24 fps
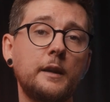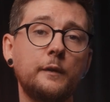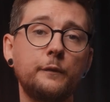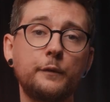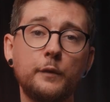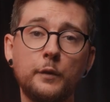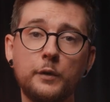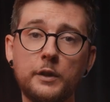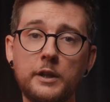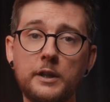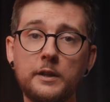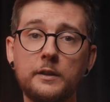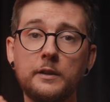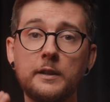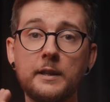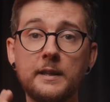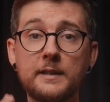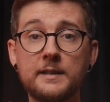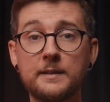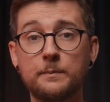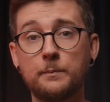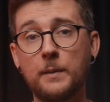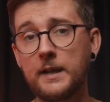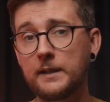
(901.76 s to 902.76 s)
if you need
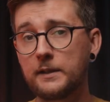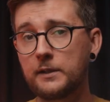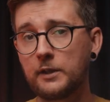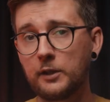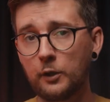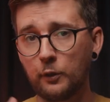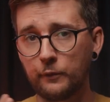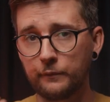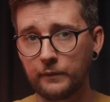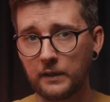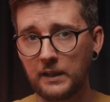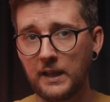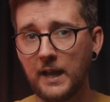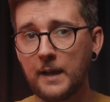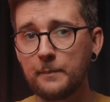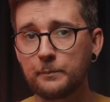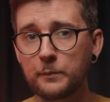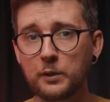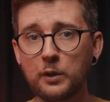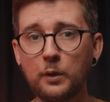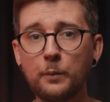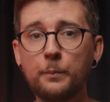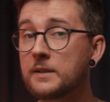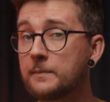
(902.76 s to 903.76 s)
this mighty of a
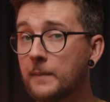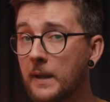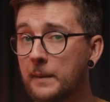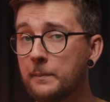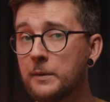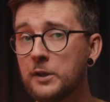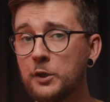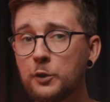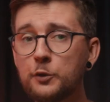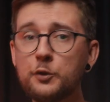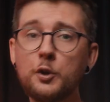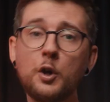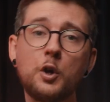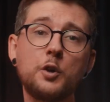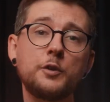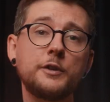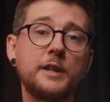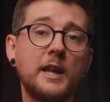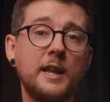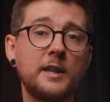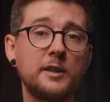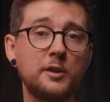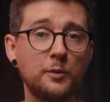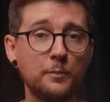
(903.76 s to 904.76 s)
laptop, because maybe you don't
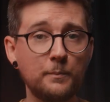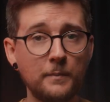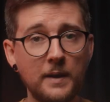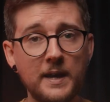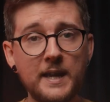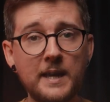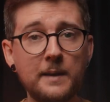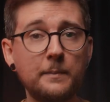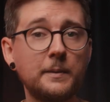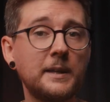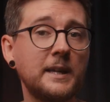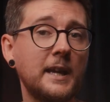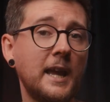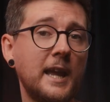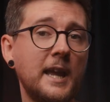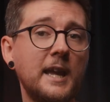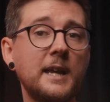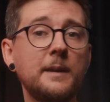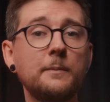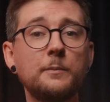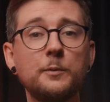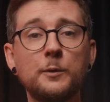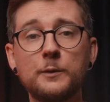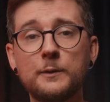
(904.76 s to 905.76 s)
and you may be
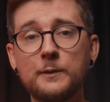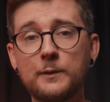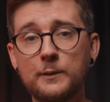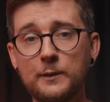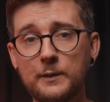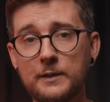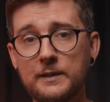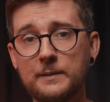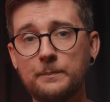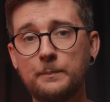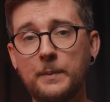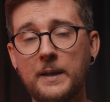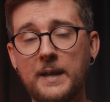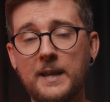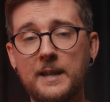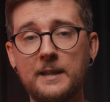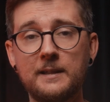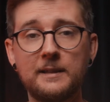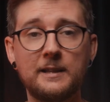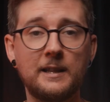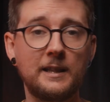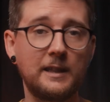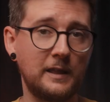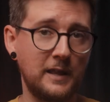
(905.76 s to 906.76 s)
able to
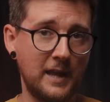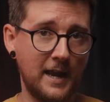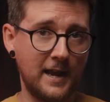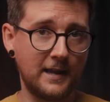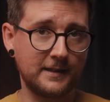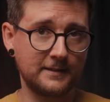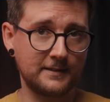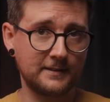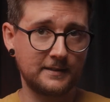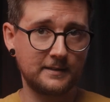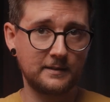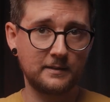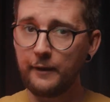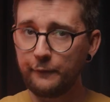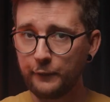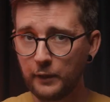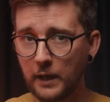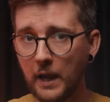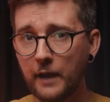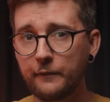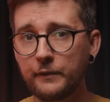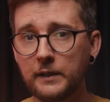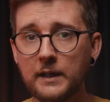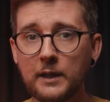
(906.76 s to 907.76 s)
spend less. If
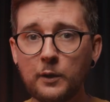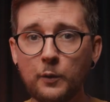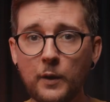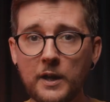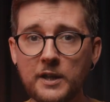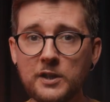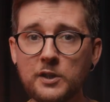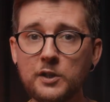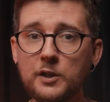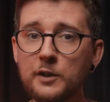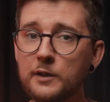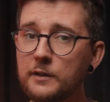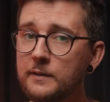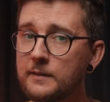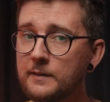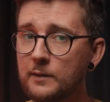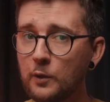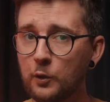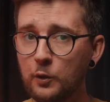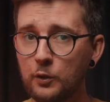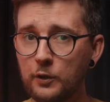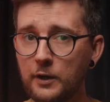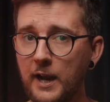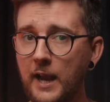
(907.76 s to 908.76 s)
you have any questions
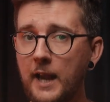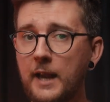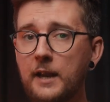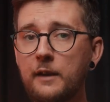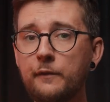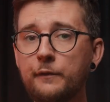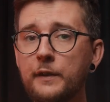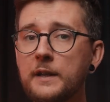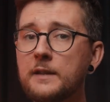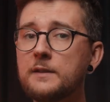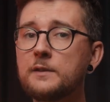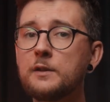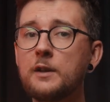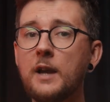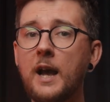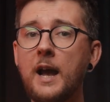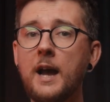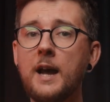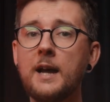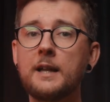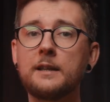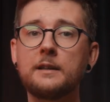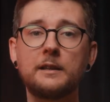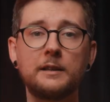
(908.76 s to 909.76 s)
or anything to
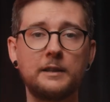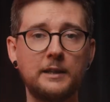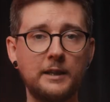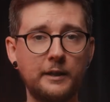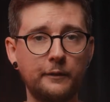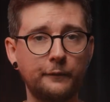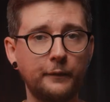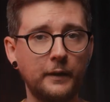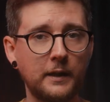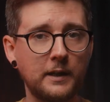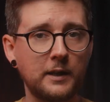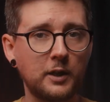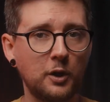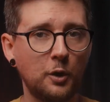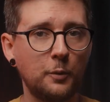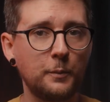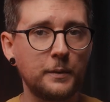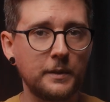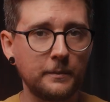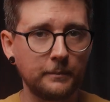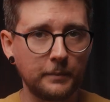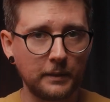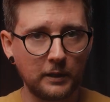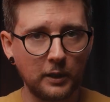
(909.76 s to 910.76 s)
add, leave a
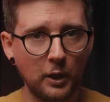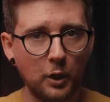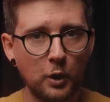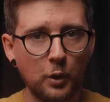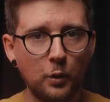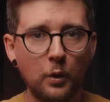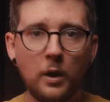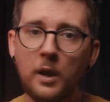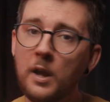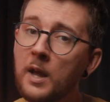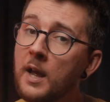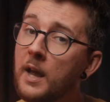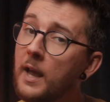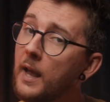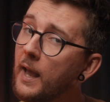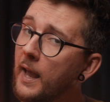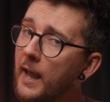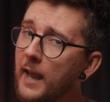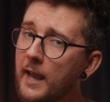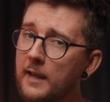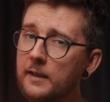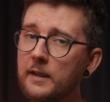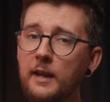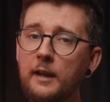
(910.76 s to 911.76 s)
comment below.
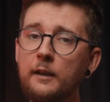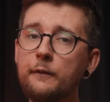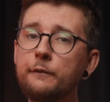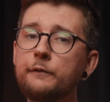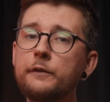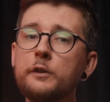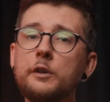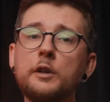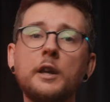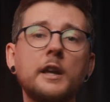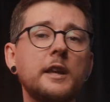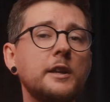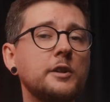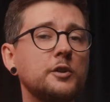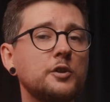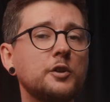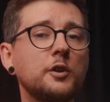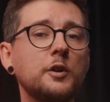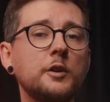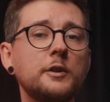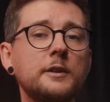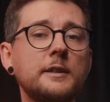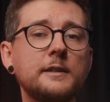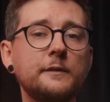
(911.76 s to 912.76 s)
And if you
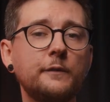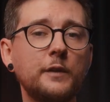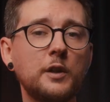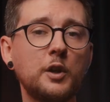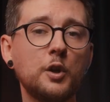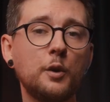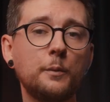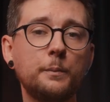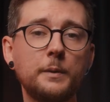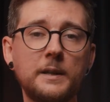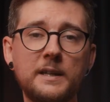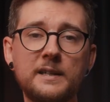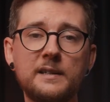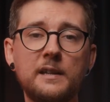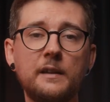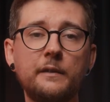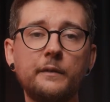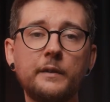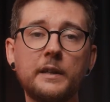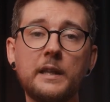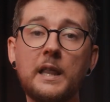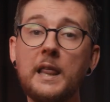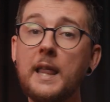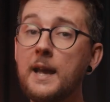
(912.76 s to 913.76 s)
enjoyed this video, please
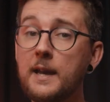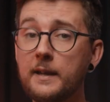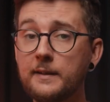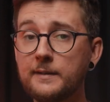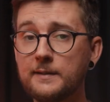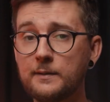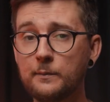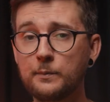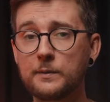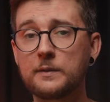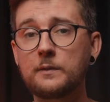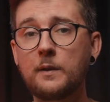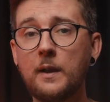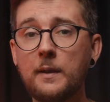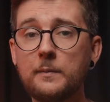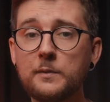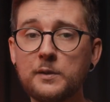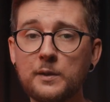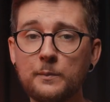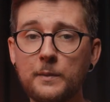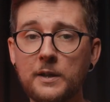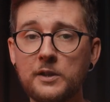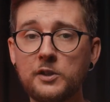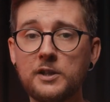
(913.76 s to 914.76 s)
leave it a like, subscribe
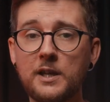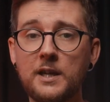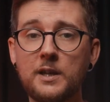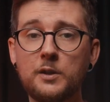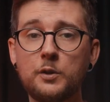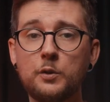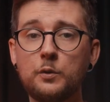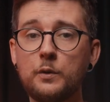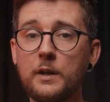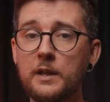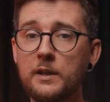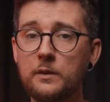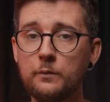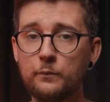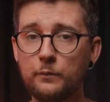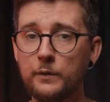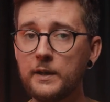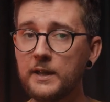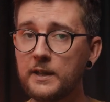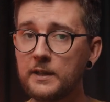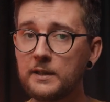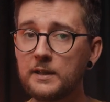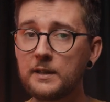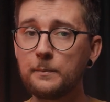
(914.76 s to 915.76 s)
to my channel and
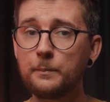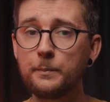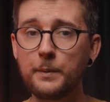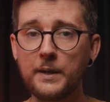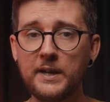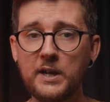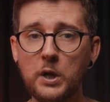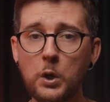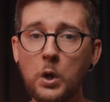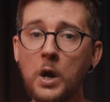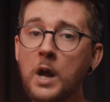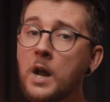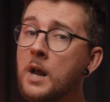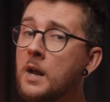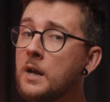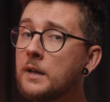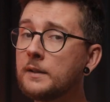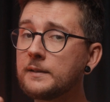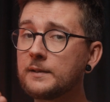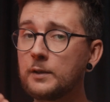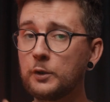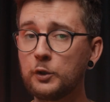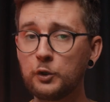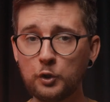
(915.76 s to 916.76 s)
ring the bell
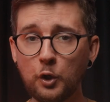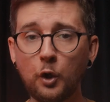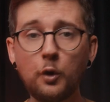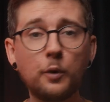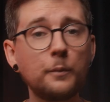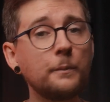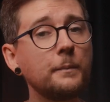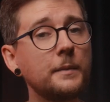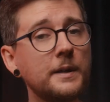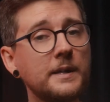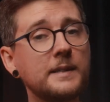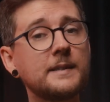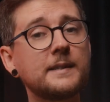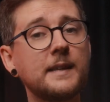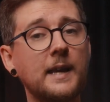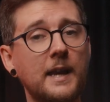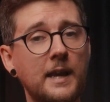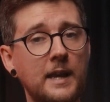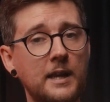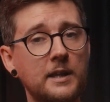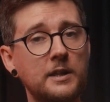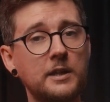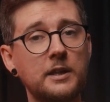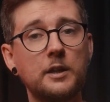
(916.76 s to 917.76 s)
so you don't miss
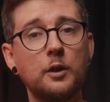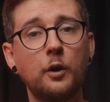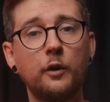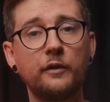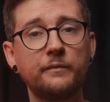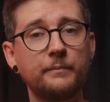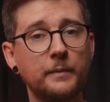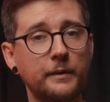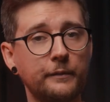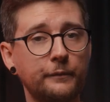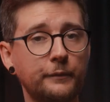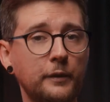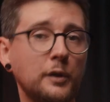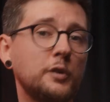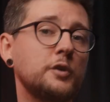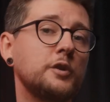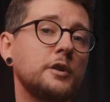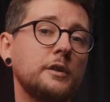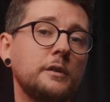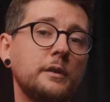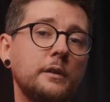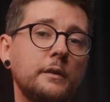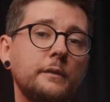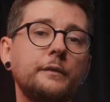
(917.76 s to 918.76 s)
any of my
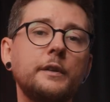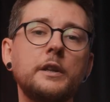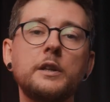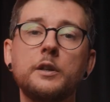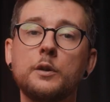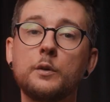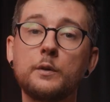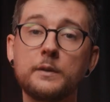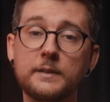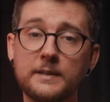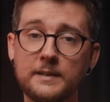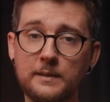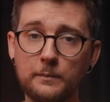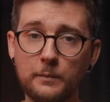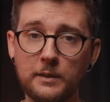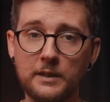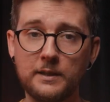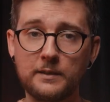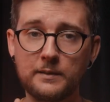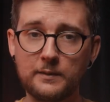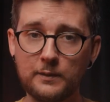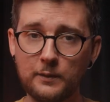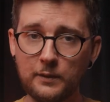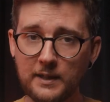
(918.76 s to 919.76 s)
future videos
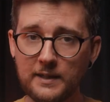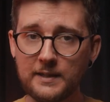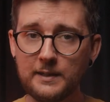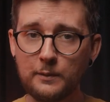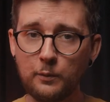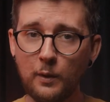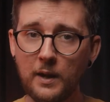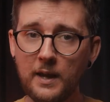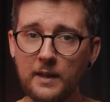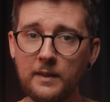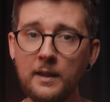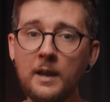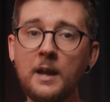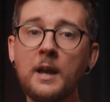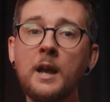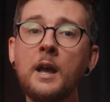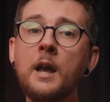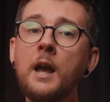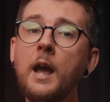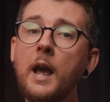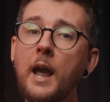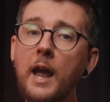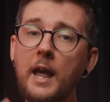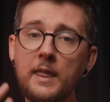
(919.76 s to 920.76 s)
similar to this one.
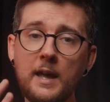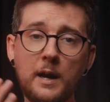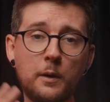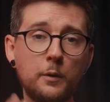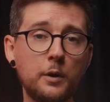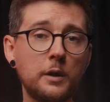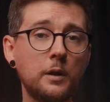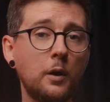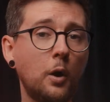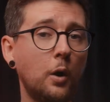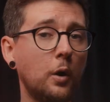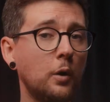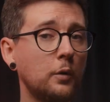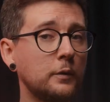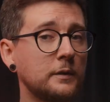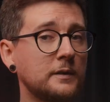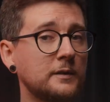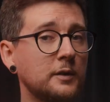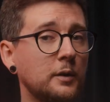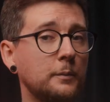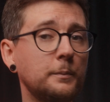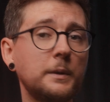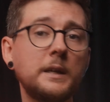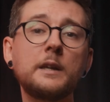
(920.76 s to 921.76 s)
And I will
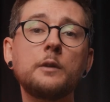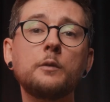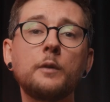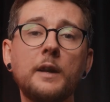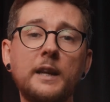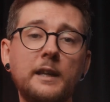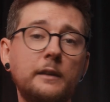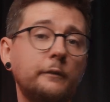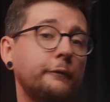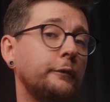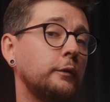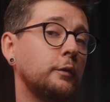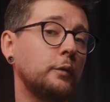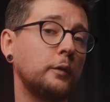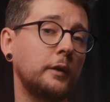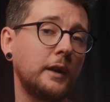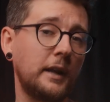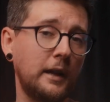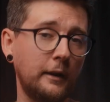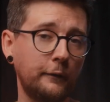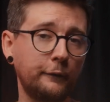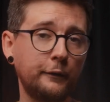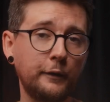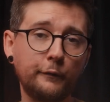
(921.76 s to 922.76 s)
also be grateful
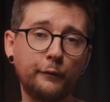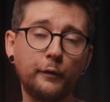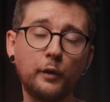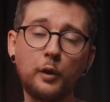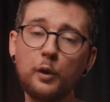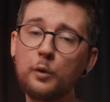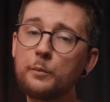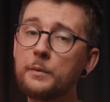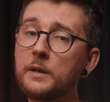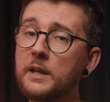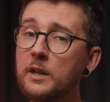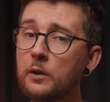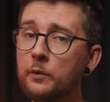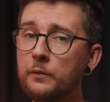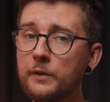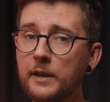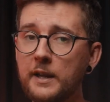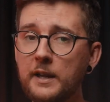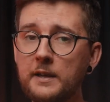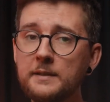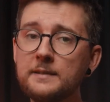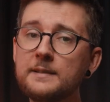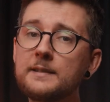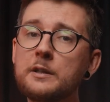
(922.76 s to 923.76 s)
if you follow me on
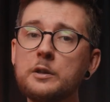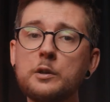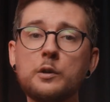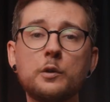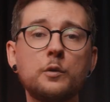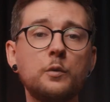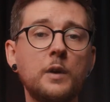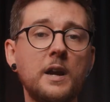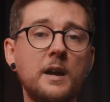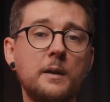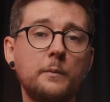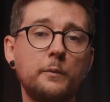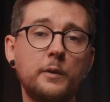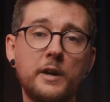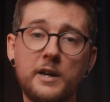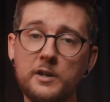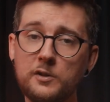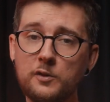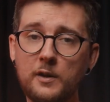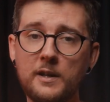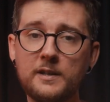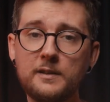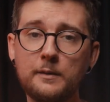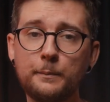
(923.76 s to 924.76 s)
Instagram, where I
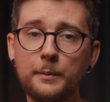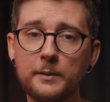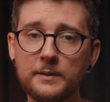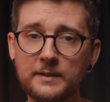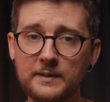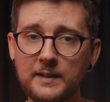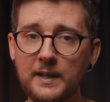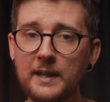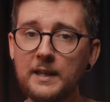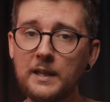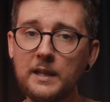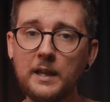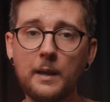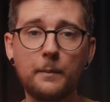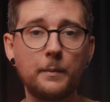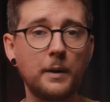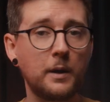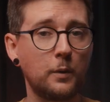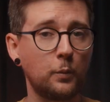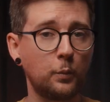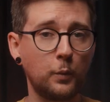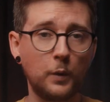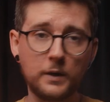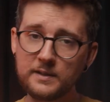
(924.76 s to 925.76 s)
try to post daily
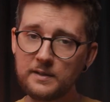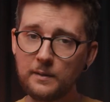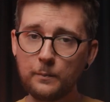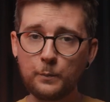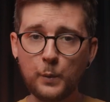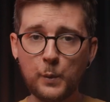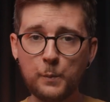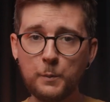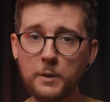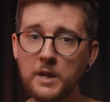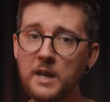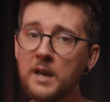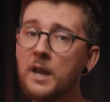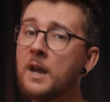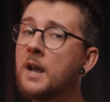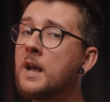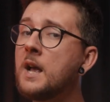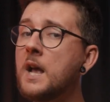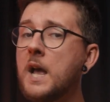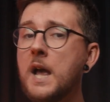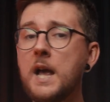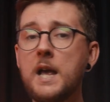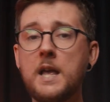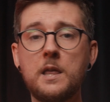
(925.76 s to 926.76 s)
about what's up with me
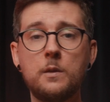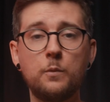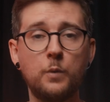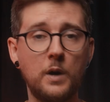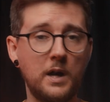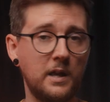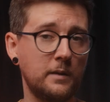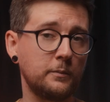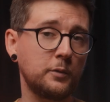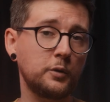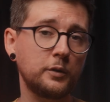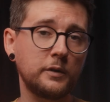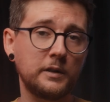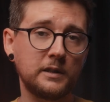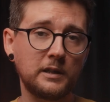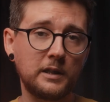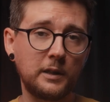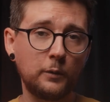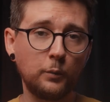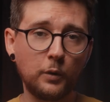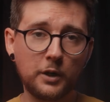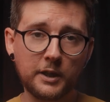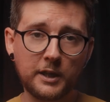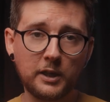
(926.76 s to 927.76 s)
and what I'm
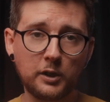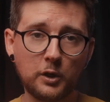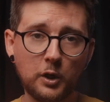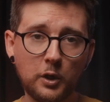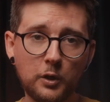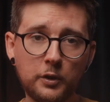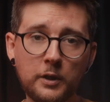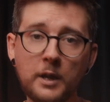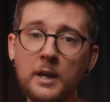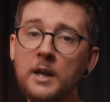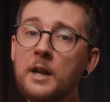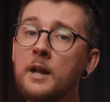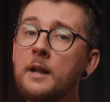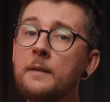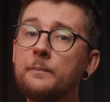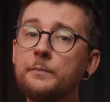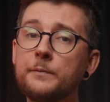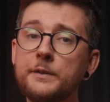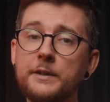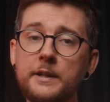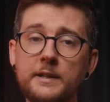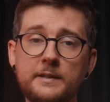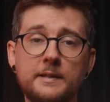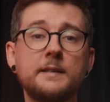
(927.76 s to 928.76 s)
currently working on.
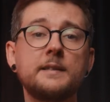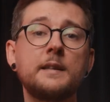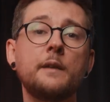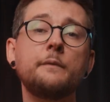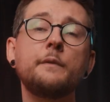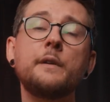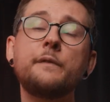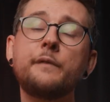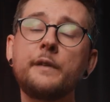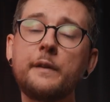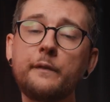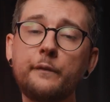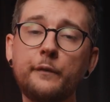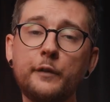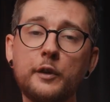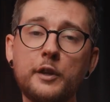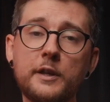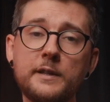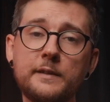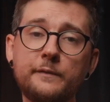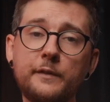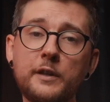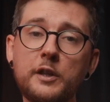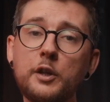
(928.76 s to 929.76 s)
This is everything for
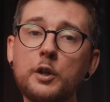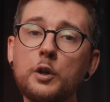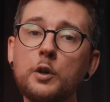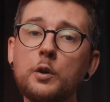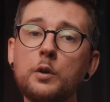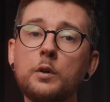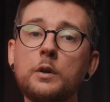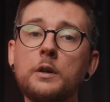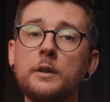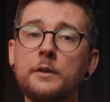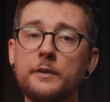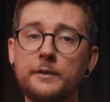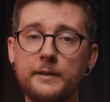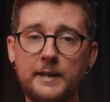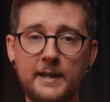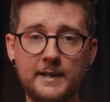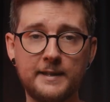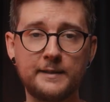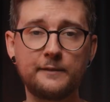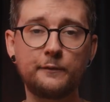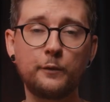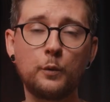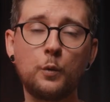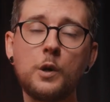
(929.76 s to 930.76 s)
this video.
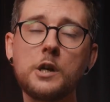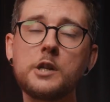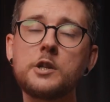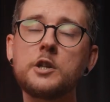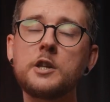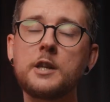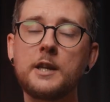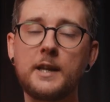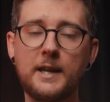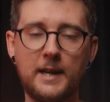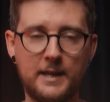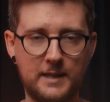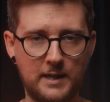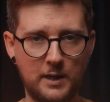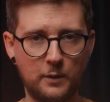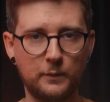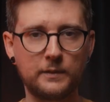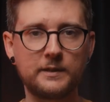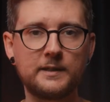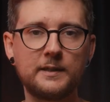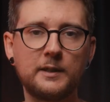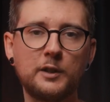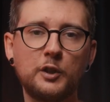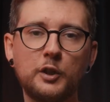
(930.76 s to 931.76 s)
Thanks for watching and I will
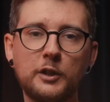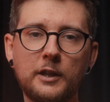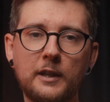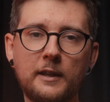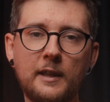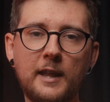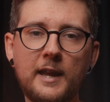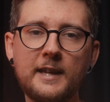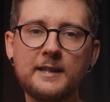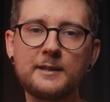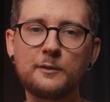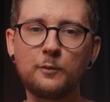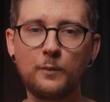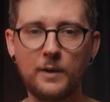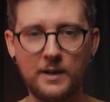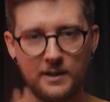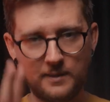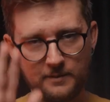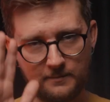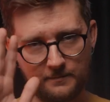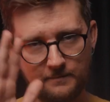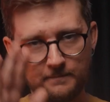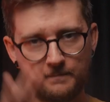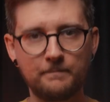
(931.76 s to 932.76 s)
see you in the next
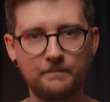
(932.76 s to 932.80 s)
one.